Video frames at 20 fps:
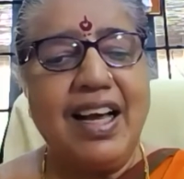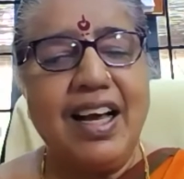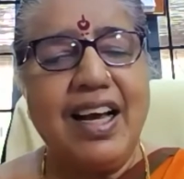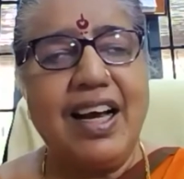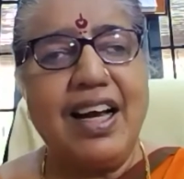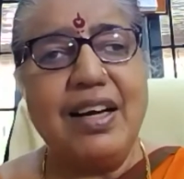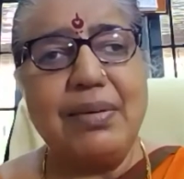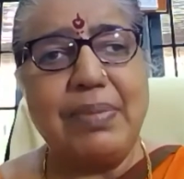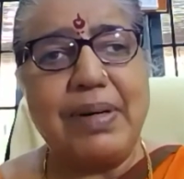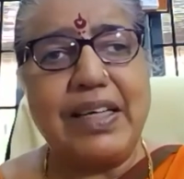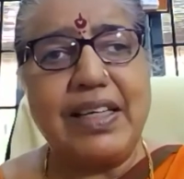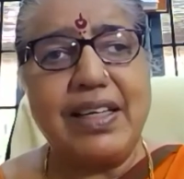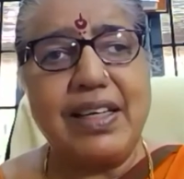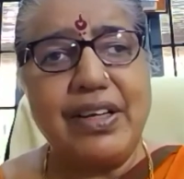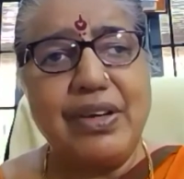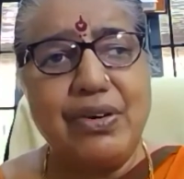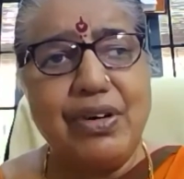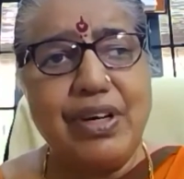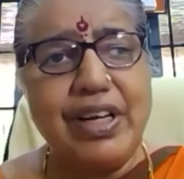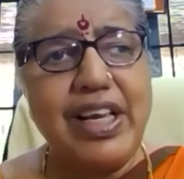But,
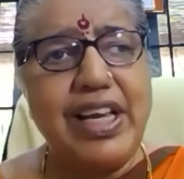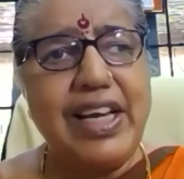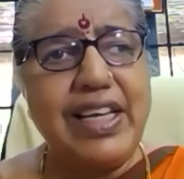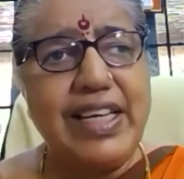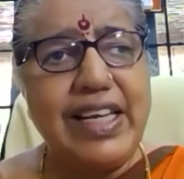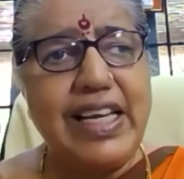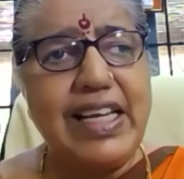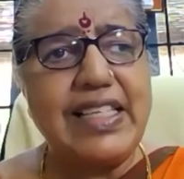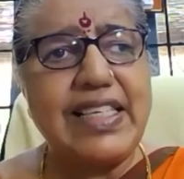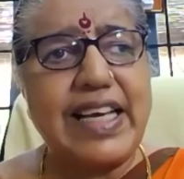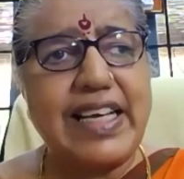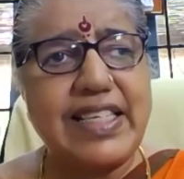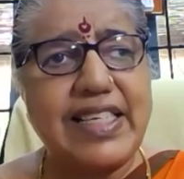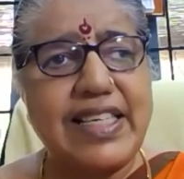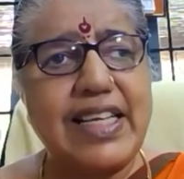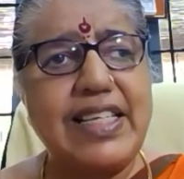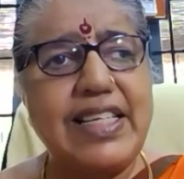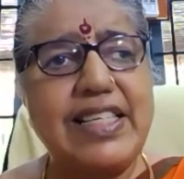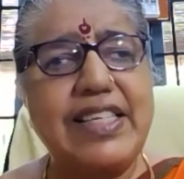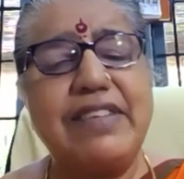he deals
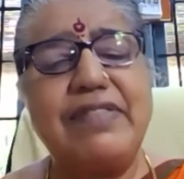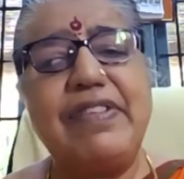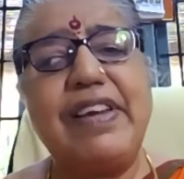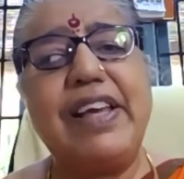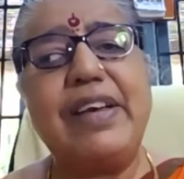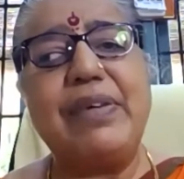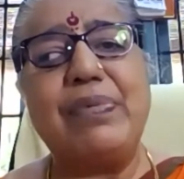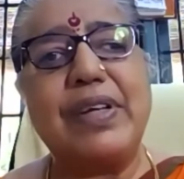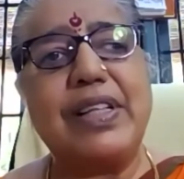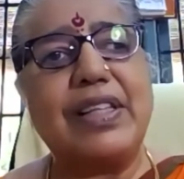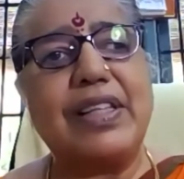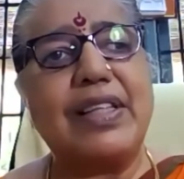extensively with